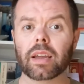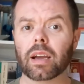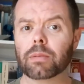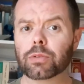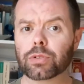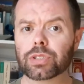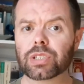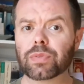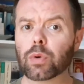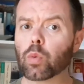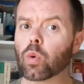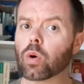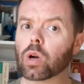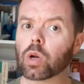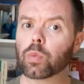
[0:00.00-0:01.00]
I'm Christopher
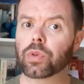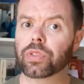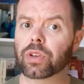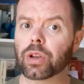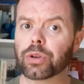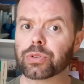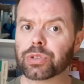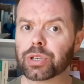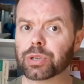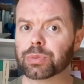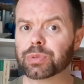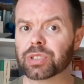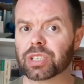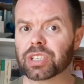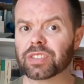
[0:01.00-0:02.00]
Walker with Closely
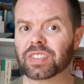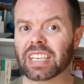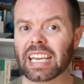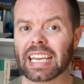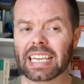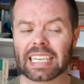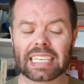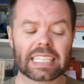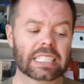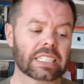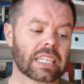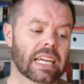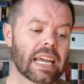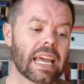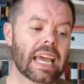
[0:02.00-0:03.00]
Observed English,
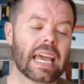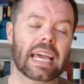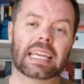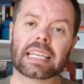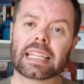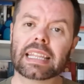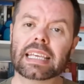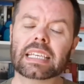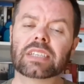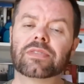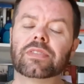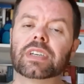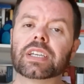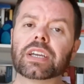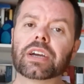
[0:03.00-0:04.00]
and in this
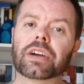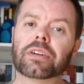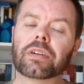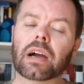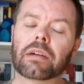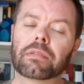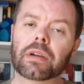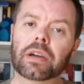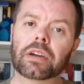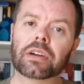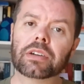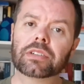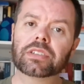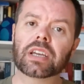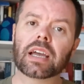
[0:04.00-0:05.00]
video I'm
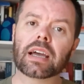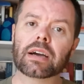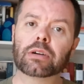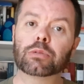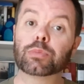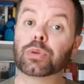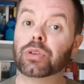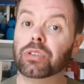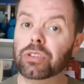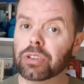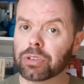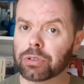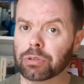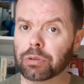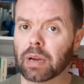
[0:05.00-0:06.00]
going to help
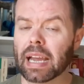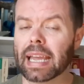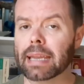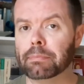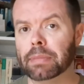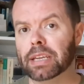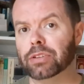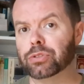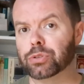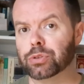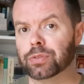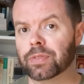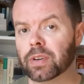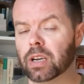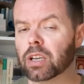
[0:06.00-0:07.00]
you, a
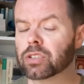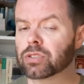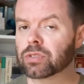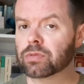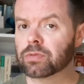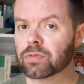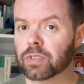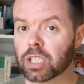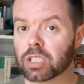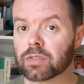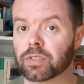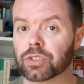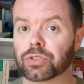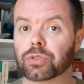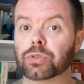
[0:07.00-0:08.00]
B2 First
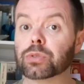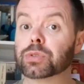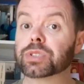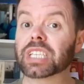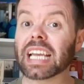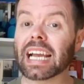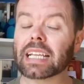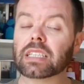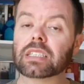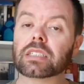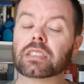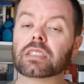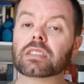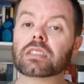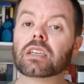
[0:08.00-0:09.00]
for Schools
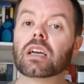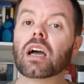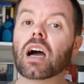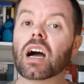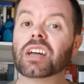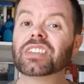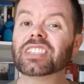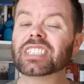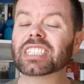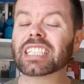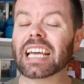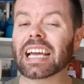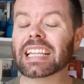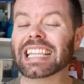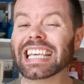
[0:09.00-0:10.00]
candidate,
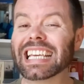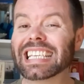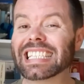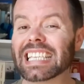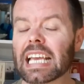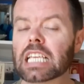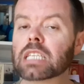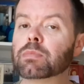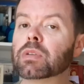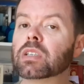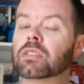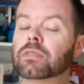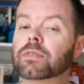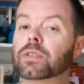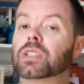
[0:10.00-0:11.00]
understand the
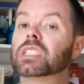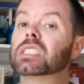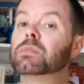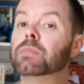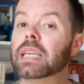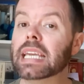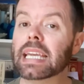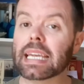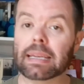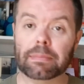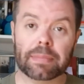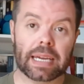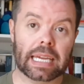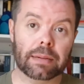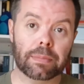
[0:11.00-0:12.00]
assessment for the speaking
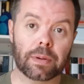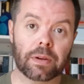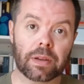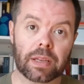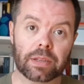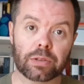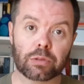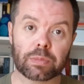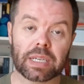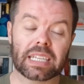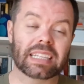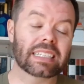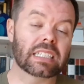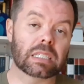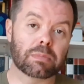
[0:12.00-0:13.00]
paper a little bit.
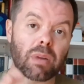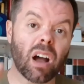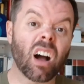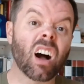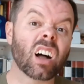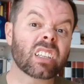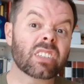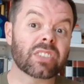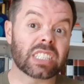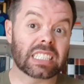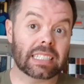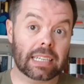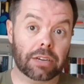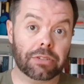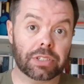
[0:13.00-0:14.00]
This is part of a
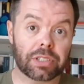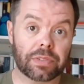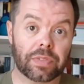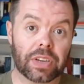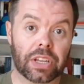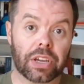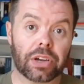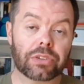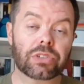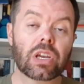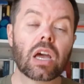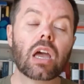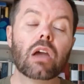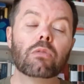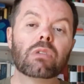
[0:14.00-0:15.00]
series of videos.
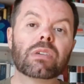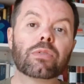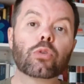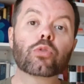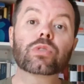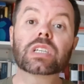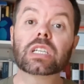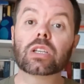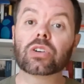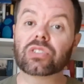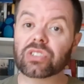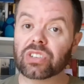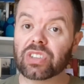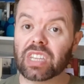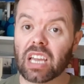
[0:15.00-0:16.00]
We've already
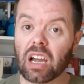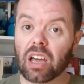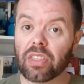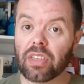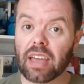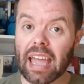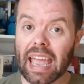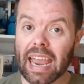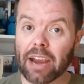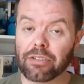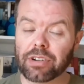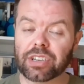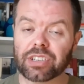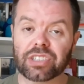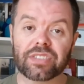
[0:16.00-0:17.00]
looked at the other
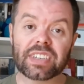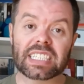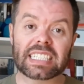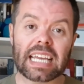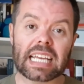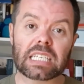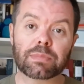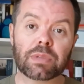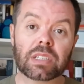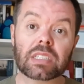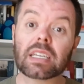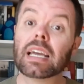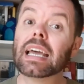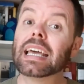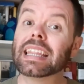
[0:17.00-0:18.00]
areas of assessment.
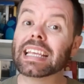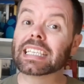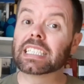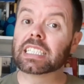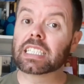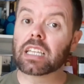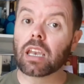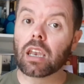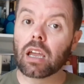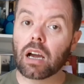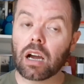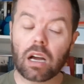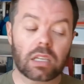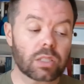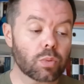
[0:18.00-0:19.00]
This is the
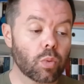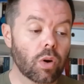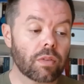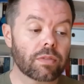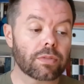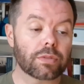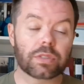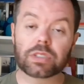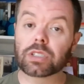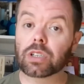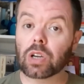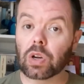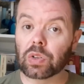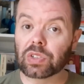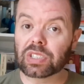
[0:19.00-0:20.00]
last one for us to
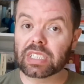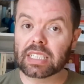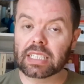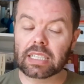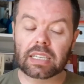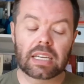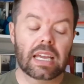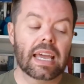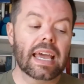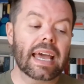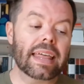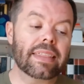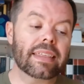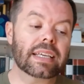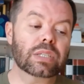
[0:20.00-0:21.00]
consider,
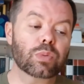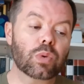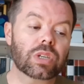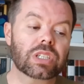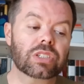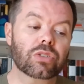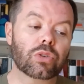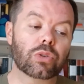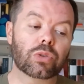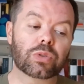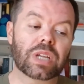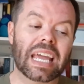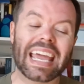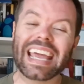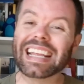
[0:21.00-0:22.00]
and this one is
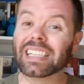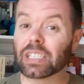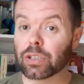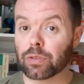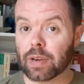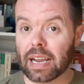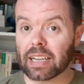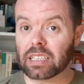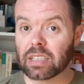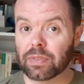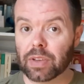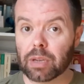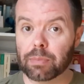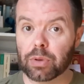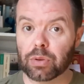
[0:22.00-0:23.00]
called
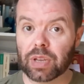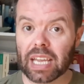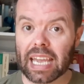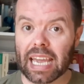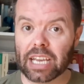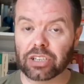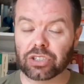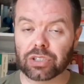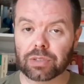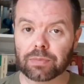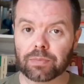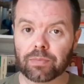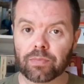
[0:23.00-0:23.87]
interactive communication.